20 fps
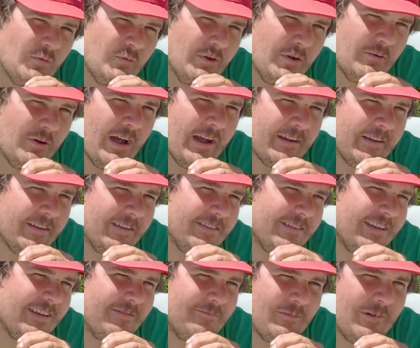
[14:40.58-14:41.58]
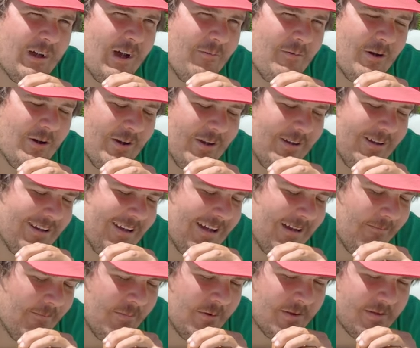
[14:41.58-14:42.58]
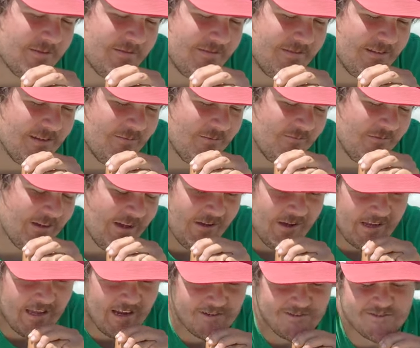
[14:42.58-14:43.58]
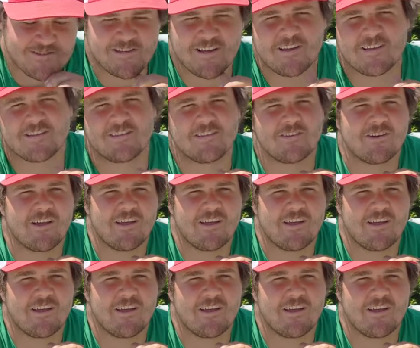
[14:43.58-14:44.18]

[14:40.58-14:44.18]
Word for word: Weed whacking because I'm I'm a I'm a big I'm, I like exercise, so